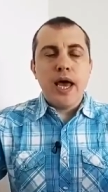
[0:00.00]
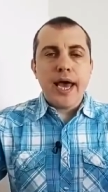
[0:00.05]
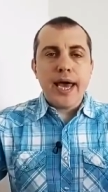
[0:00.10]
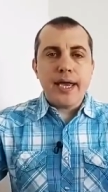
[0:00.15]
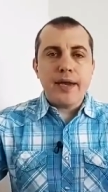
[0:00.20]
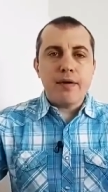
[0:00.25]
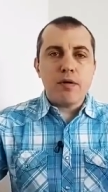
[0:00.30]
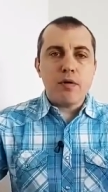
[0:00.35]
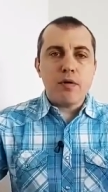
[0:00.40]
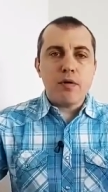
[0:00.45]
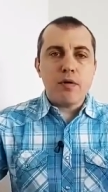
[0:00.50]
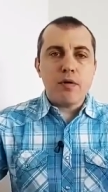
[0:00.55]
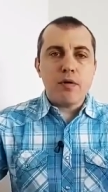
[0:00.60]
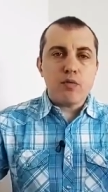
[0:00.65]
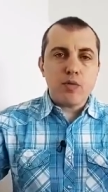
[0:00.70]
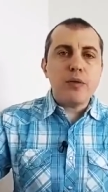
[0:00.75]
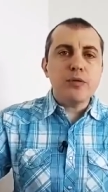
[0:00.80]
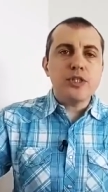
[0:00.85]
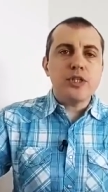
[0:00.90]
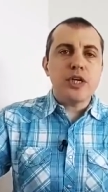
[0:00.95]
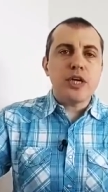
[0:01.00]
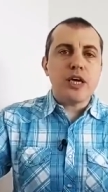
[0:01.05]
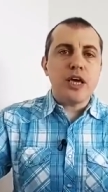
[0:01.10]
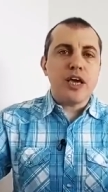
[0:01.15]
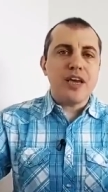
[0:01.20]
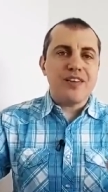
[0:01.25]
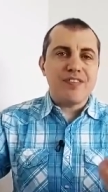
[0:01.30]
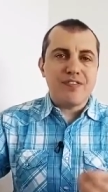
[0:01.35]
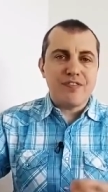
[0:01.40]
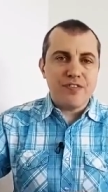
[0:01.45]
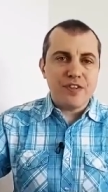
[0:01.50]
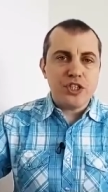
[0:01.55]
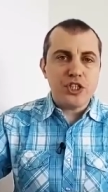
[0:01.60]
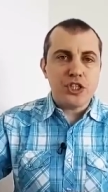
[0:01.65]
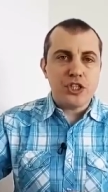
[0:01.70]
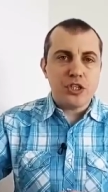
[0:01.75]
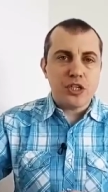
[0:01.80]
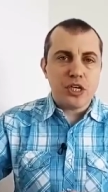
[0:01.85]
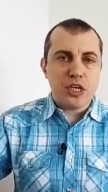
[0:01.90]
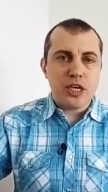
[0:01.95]
And routing
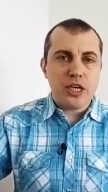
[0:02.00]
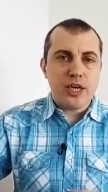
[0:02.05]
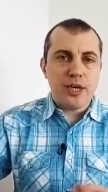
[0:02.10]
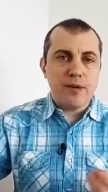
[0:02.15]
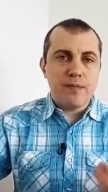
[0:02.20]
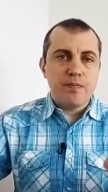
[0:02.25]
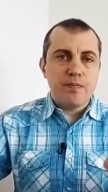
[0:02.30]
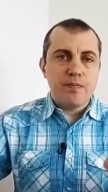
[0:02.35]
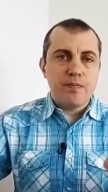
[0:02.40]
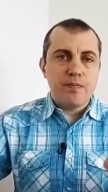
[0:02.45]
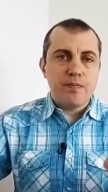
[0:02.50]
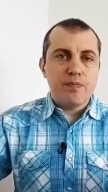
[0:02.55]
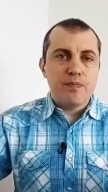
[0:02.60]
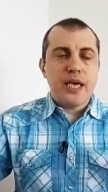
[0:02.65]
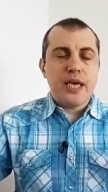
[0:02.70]
efficiently